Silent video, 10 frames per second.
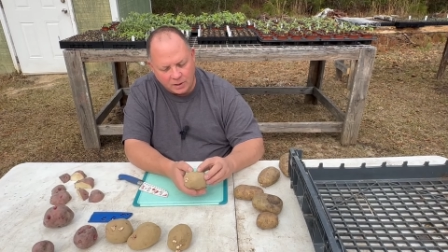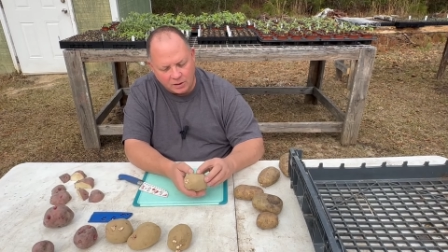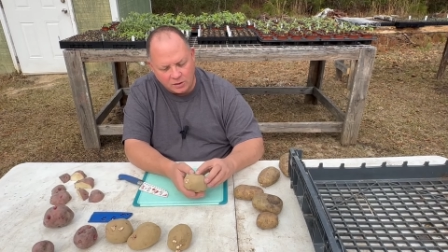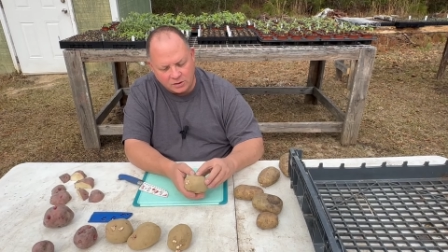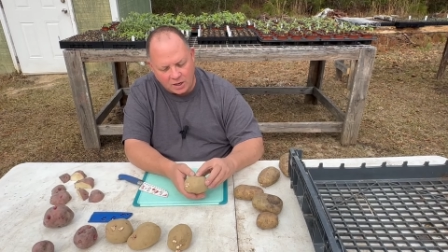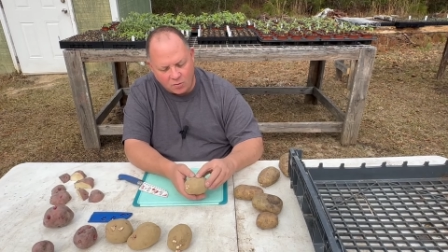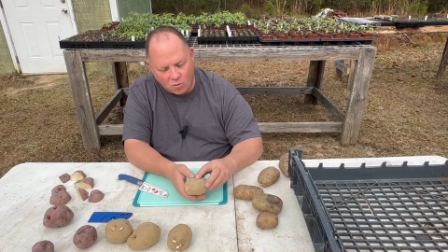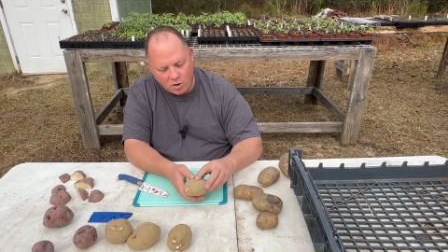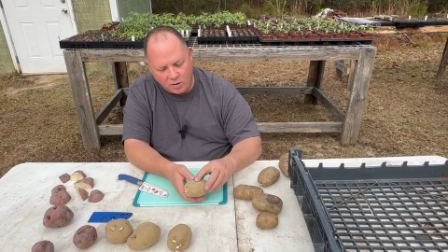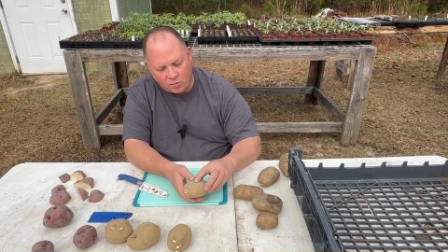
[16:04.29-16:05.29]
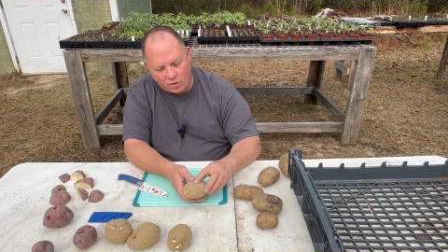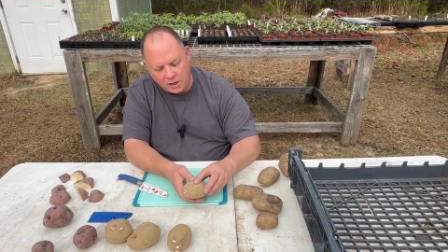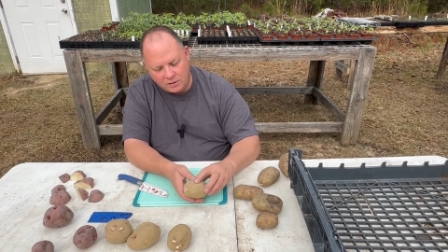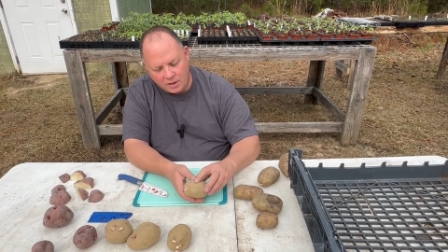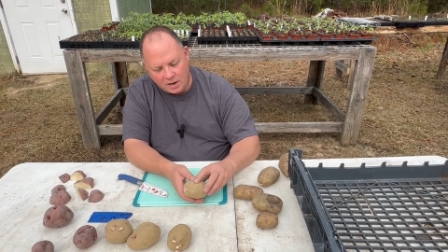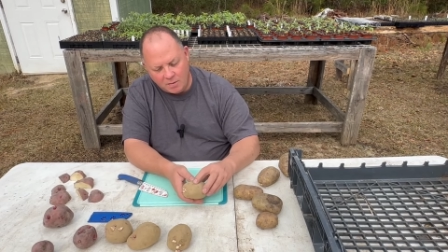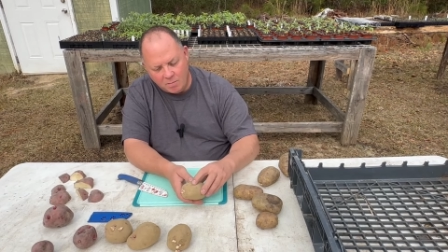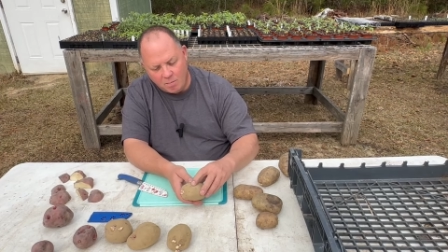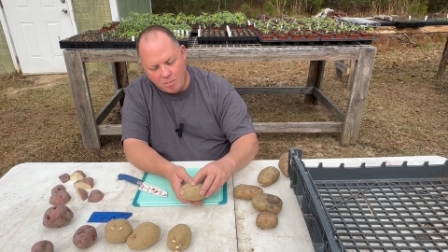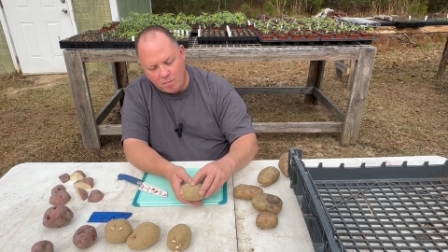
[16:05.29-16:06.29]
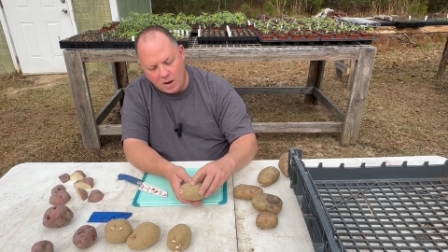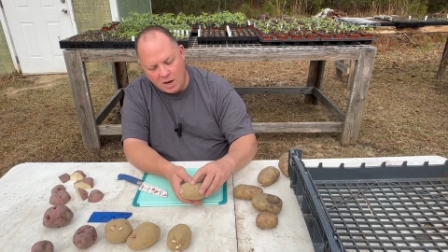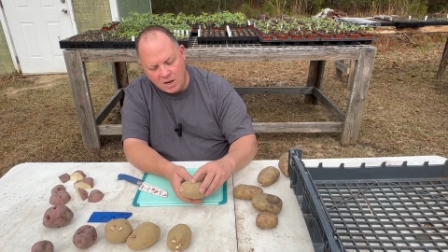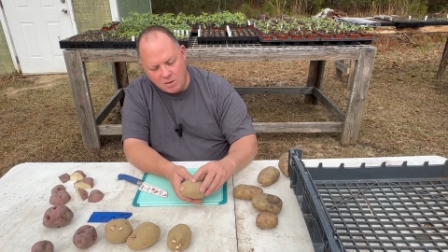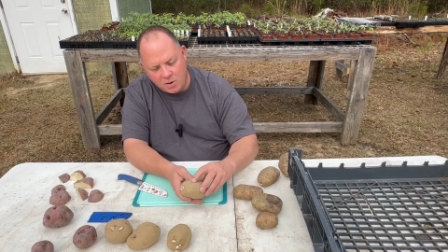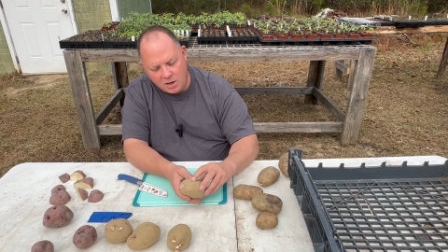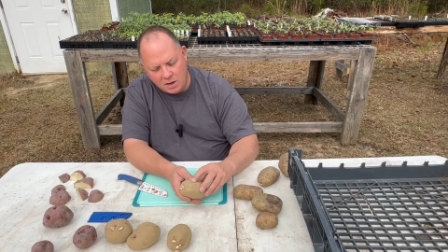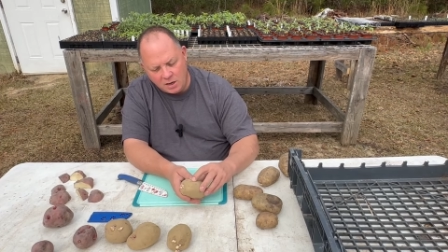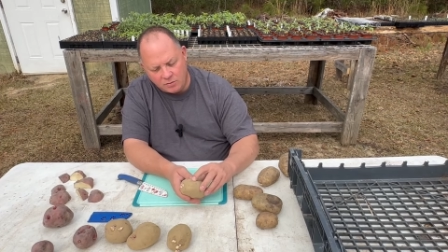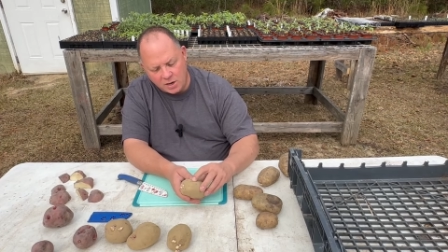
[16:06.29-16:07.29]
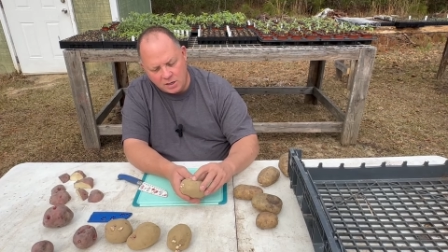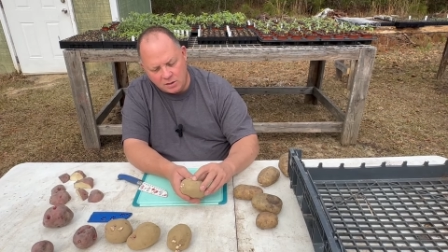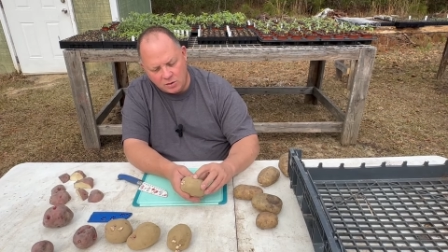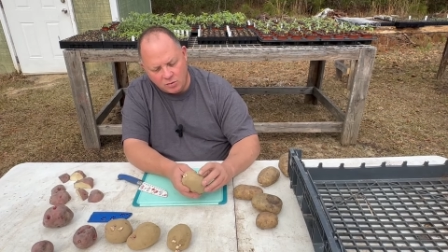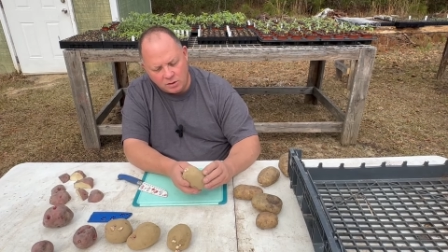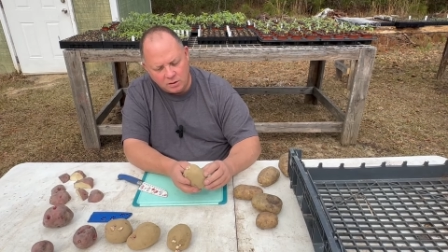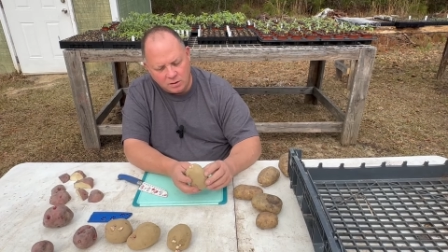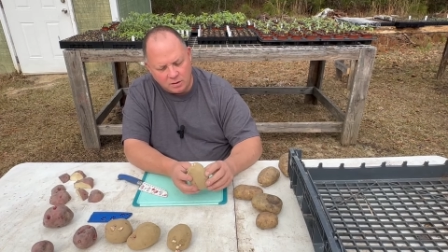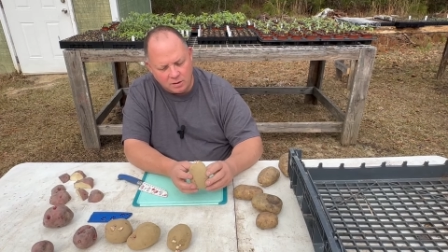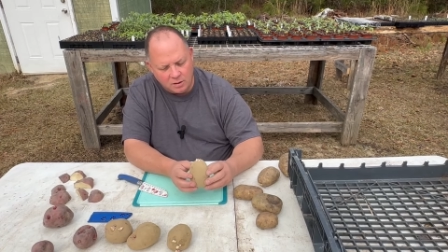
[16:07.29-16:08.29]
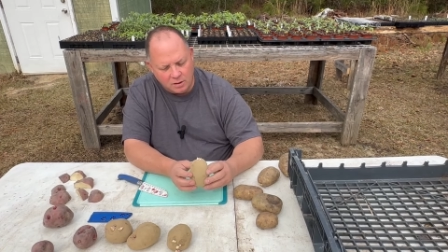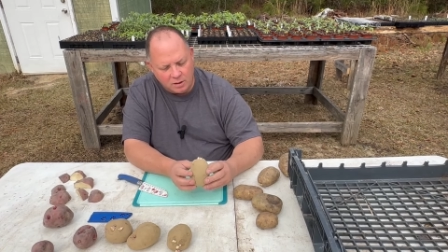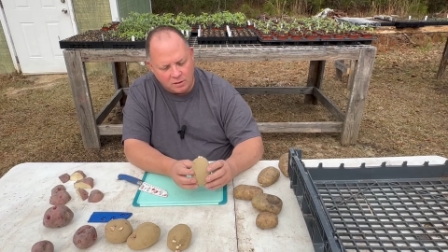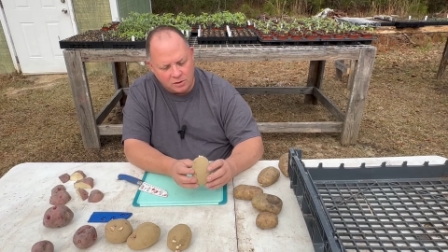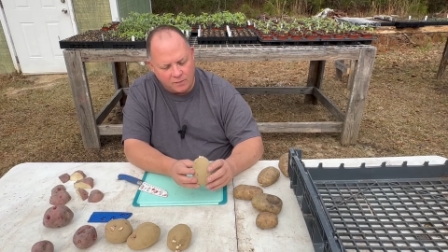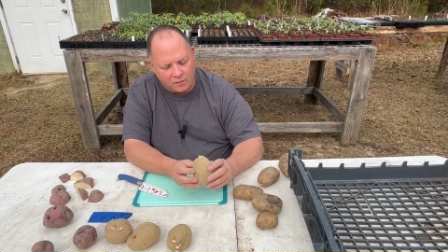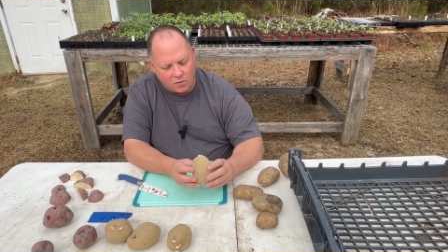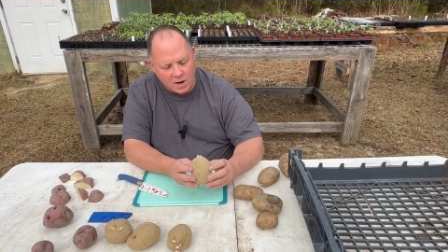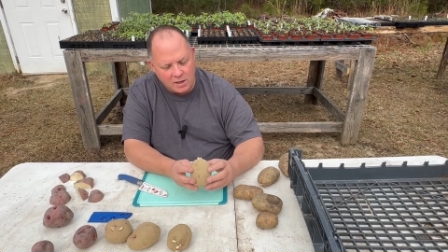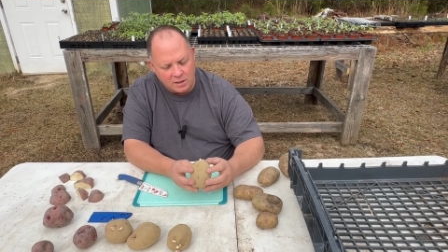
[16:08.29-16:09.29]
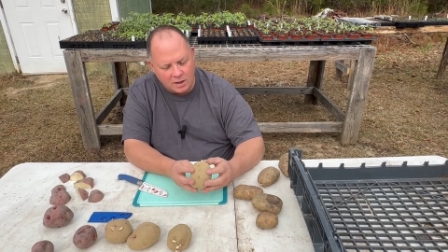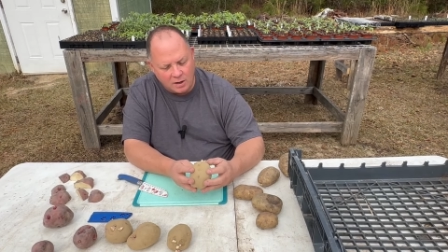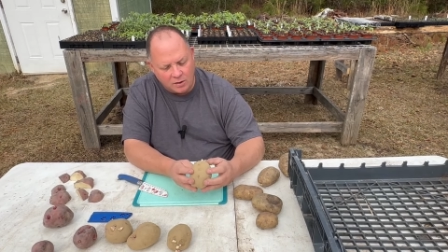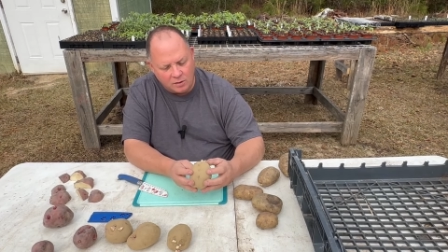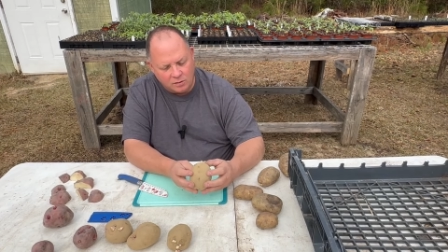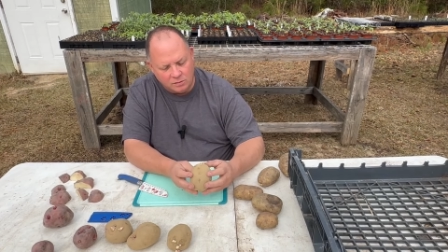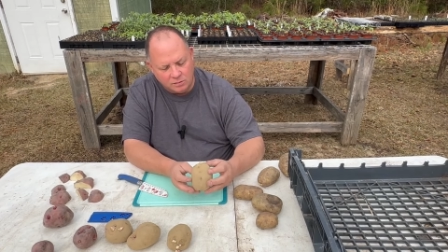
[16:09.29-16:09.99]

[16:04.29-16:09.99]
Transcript: It looks like one right there maybe getting ready to do it. So for right now,